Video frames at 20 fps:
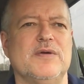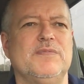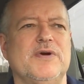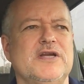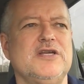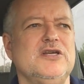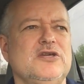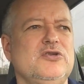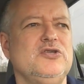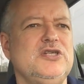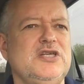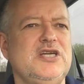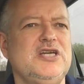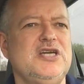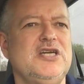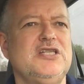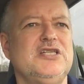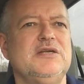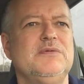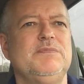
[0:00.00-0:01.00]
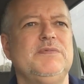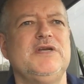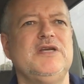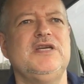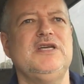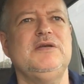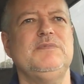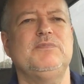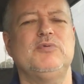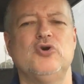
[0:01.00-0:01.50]
but you need to
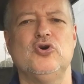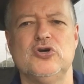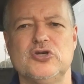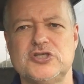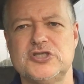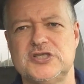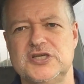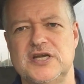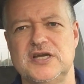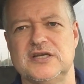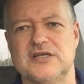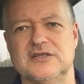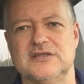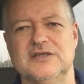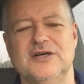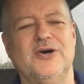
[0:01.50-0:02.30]
be pushing,